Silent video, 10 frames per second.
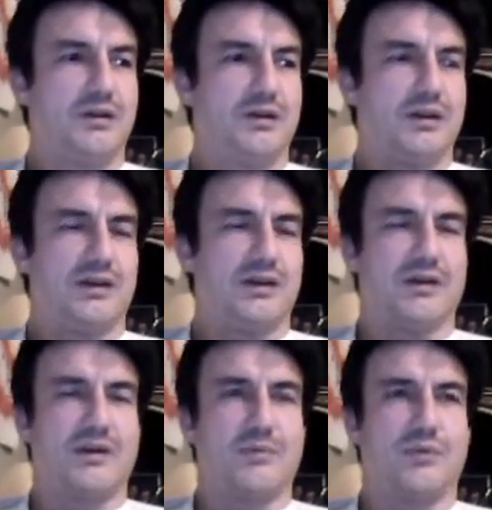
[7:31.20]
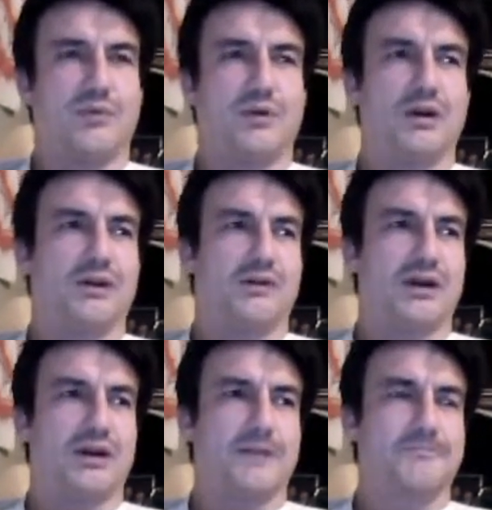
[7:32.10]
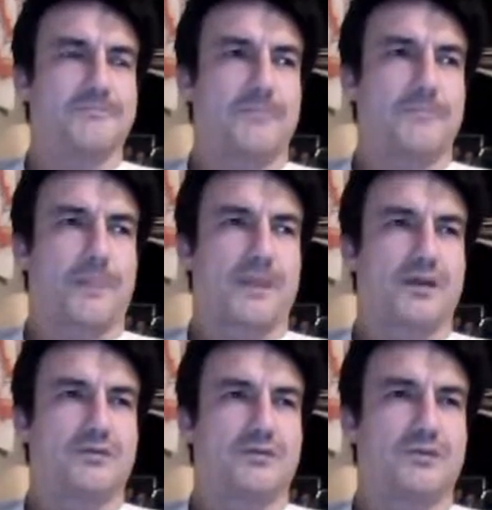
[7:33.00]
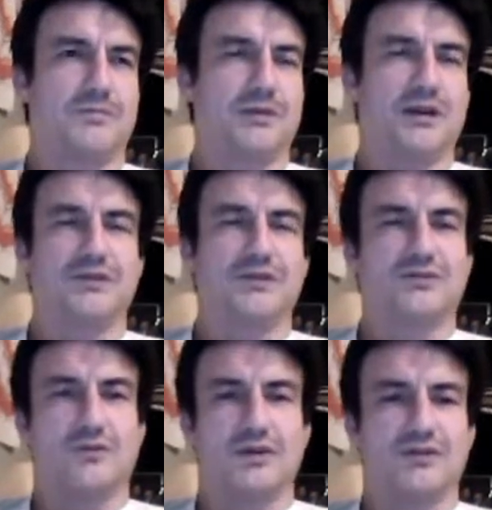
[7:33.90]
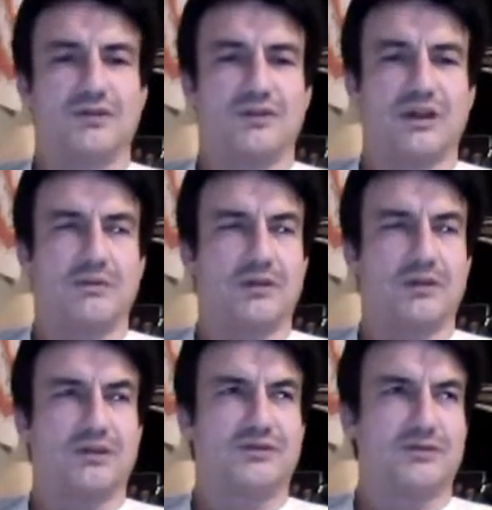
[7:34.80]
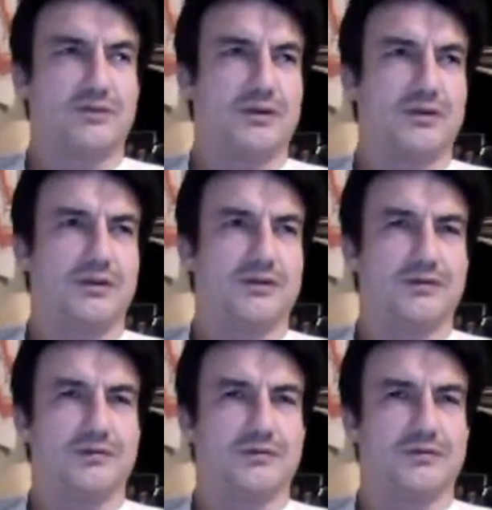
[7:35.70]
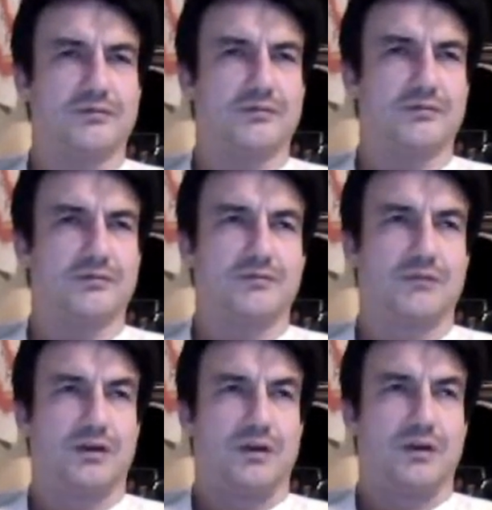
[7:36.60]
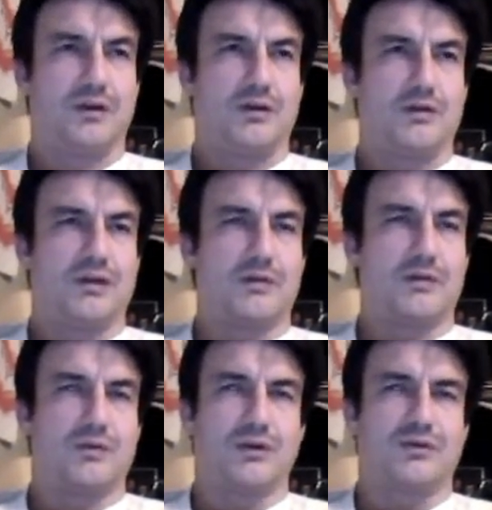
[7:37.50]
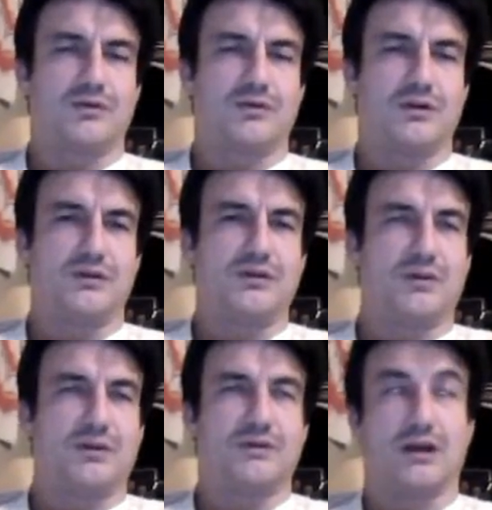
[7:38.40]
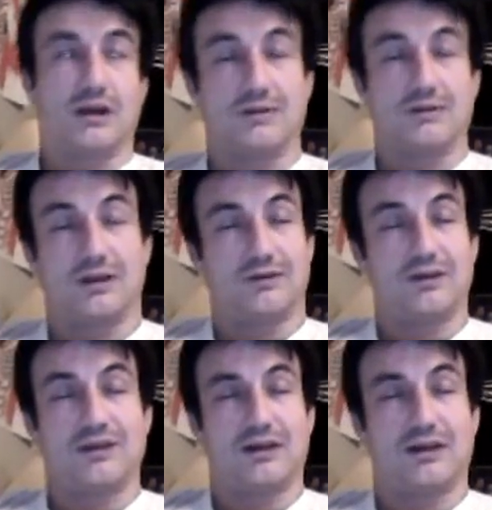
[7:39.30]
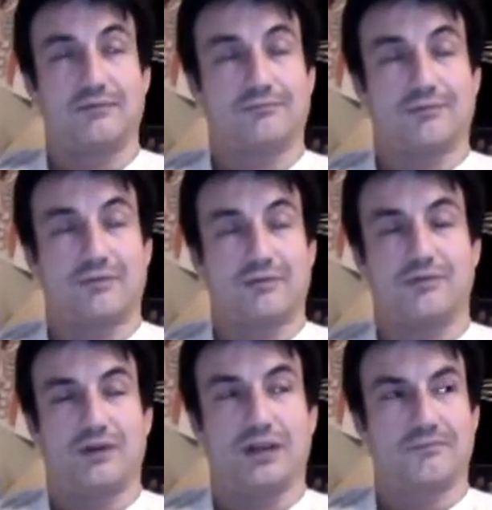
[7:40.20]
And the board has got triple letter scores and double letter scores and double word scores. You know what I'm talking about. I just can't remember the name.